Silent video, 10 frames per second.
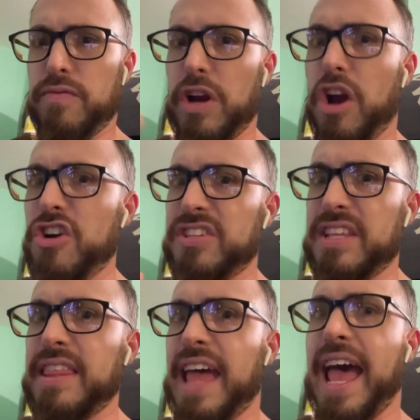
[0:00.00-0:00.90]
Rehearse
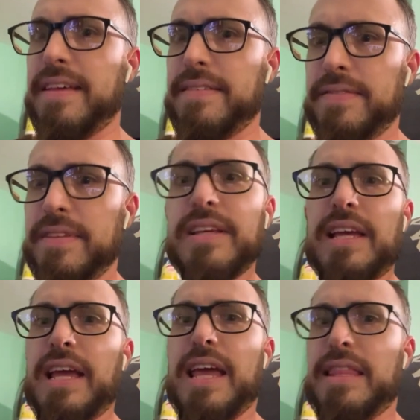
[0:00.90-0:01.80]
to that.
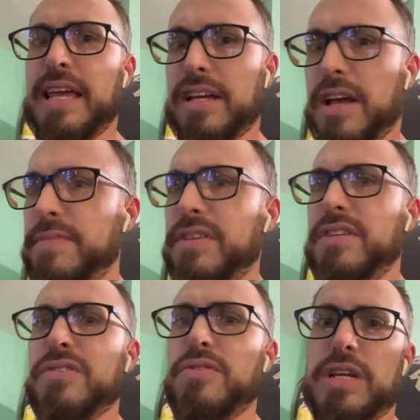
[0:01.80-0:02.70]
And then come to
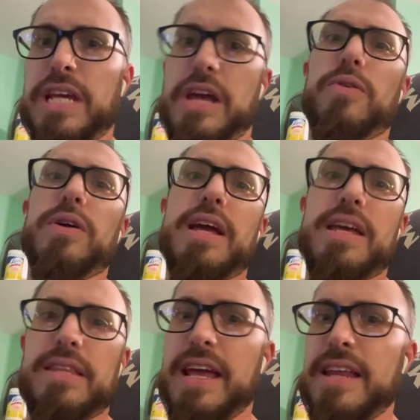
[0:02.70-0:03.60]
the studio
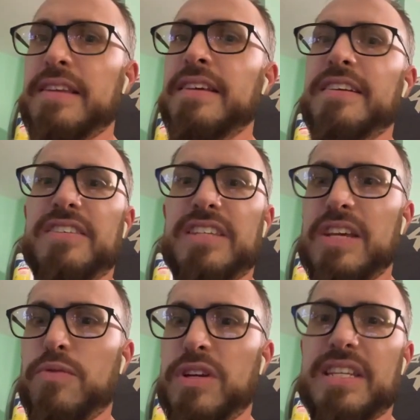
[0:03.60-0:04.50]
and then
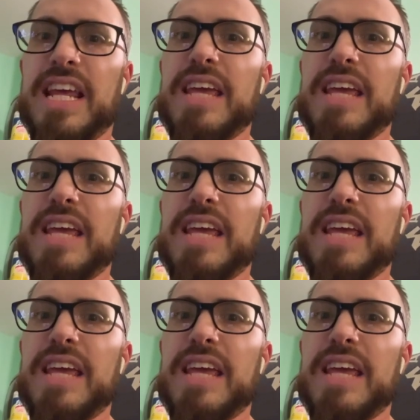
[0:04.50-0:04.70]
seeing what